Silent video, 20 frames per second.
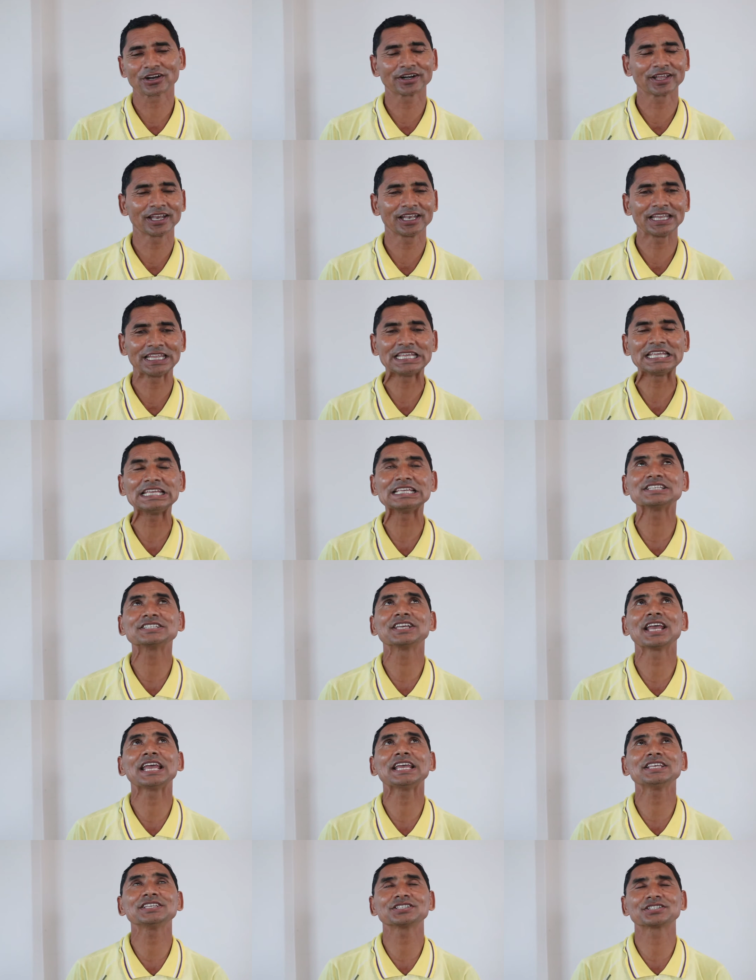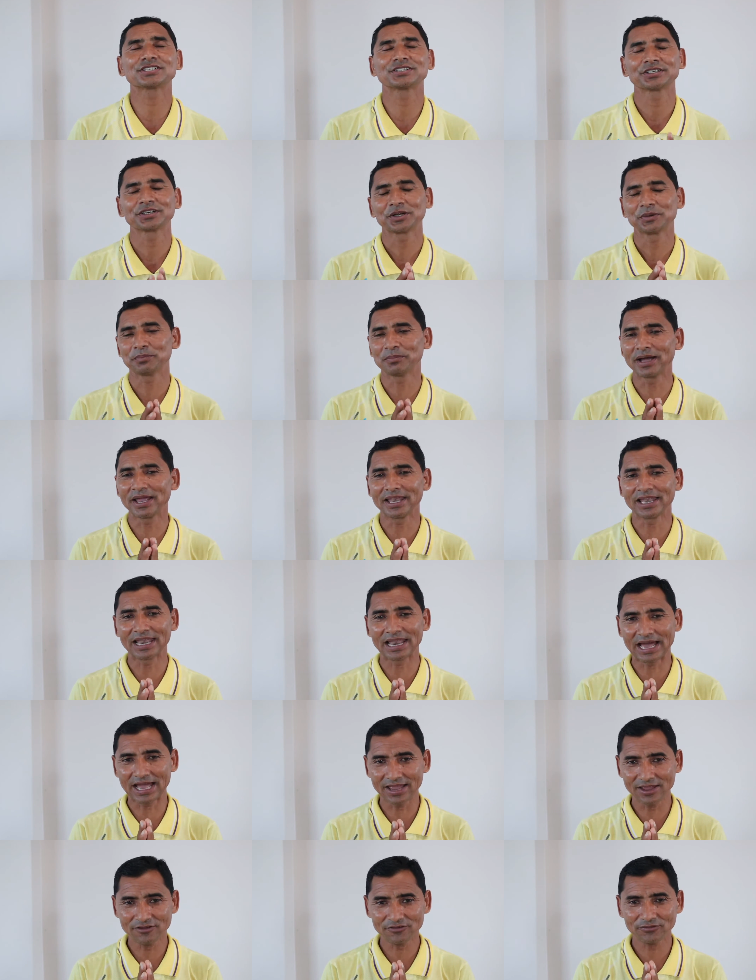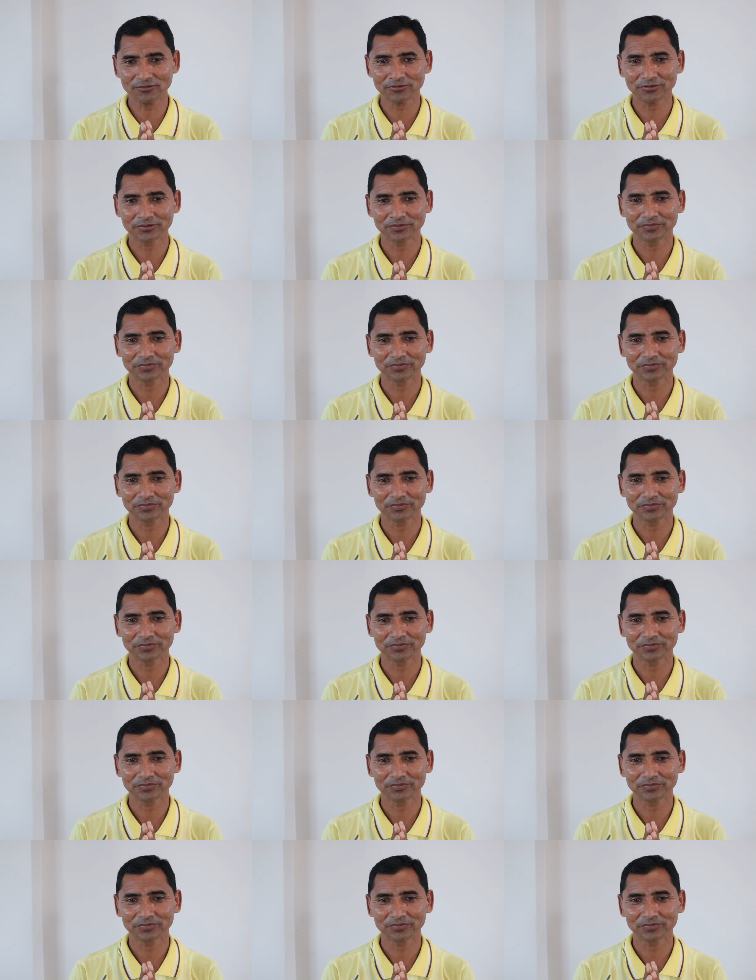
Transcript: suddenly he changed my life.